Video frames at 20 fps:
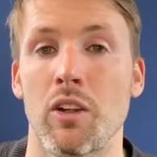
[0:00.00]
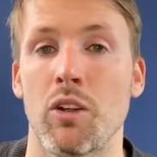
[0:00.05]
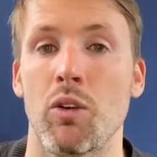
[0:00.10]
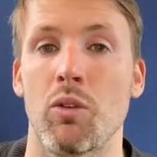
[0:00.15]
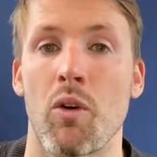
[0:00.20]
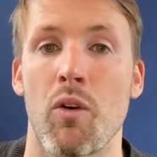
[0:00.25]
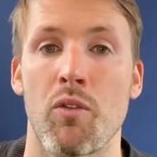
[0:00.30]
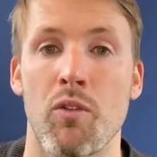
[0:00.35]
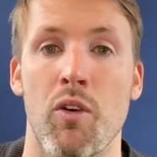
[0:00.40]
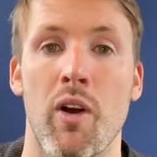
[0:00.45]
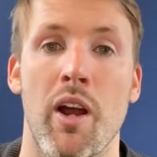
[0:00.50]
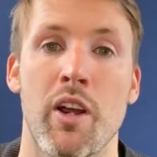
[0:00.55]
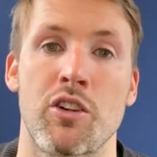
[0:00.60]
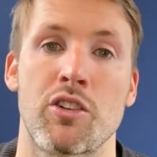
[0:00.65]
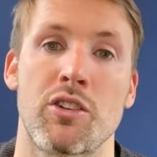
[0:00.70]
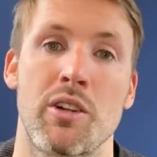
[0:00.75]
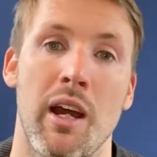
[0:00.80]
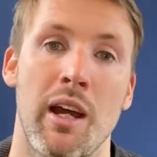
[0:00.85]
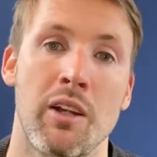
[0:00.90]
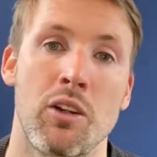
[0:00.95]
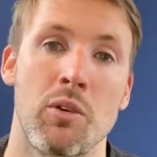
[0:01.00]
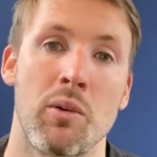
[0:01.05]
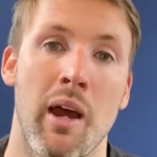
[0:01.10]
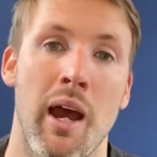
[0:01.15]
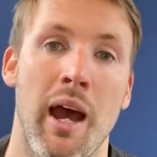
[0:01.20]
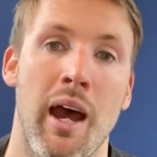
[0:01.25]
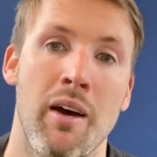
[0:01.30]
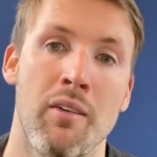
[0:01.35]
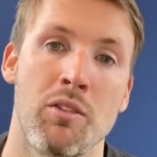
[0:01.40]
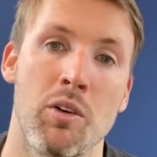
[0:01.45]
you're refreshed, and you
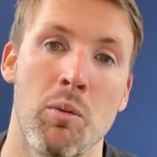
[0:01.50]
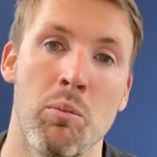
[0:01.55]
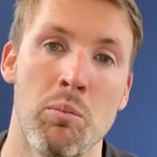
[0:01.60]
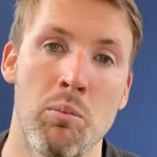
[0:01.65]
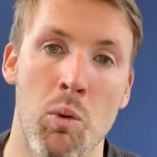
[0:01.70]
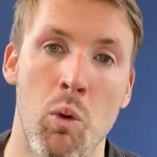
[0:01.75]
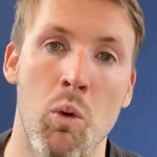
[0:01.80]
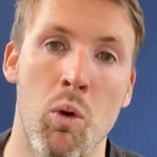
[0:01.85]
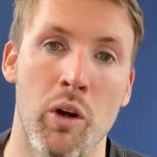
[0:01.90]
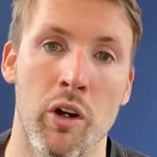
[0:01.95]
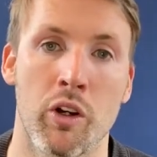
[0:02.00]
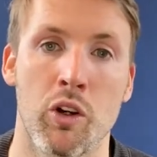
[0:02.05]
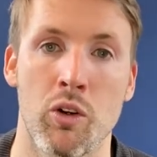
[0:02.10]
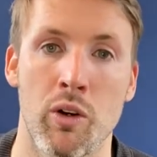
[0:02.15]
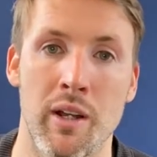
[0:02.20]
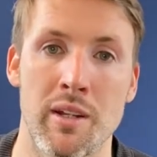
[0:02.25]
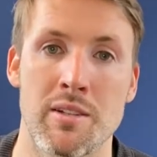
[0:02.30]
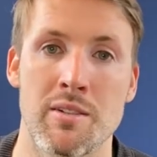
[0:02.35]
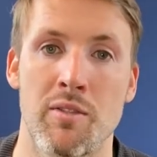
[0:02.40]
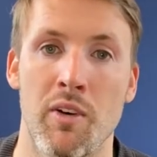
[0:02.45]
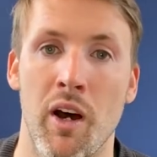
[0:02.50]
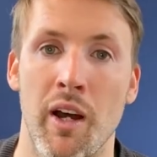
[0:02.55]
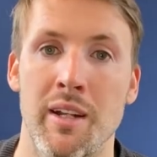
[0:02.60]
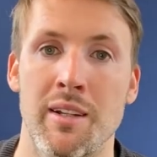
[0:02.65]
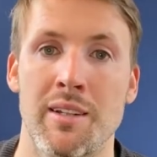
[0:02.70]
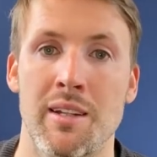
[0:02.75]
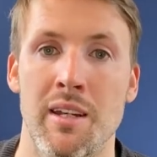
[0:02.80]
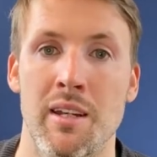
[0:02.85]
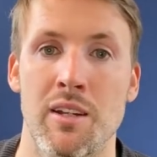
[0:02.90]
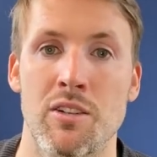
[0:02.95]
have more creative
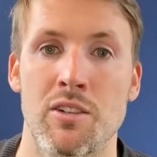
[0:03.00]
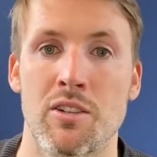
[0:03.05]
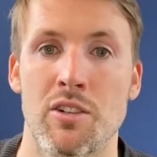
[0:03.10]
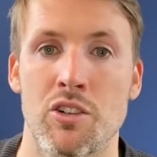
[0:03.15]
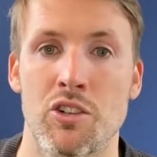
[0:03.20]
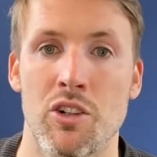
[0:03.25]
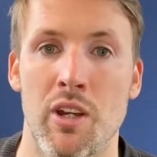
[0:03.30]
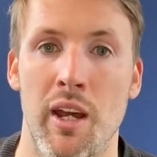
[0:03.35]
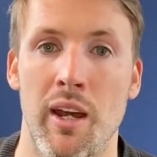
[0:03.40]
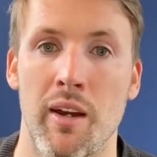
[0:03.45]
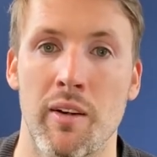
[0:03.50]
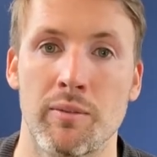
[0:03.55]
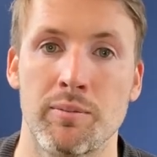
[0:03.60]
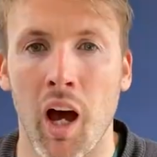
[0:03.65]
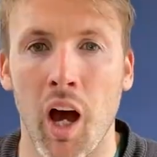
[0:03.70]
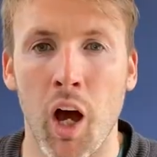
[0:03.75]
ideas to share.